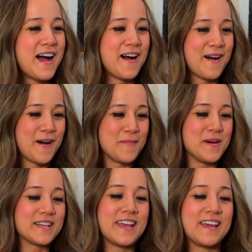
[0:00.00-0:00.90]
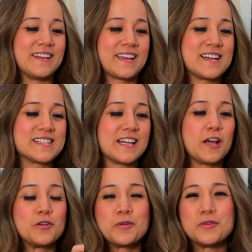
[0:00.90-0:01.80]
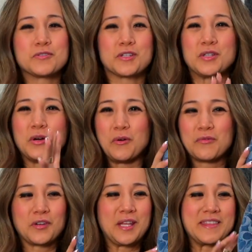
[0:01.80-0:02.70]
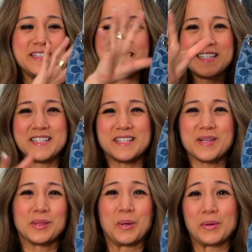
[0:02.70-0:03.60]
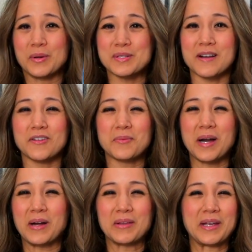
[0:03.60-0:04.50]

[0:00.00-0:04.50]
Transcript: Again, like I said, I don't usually go for like the CC logos everywhere.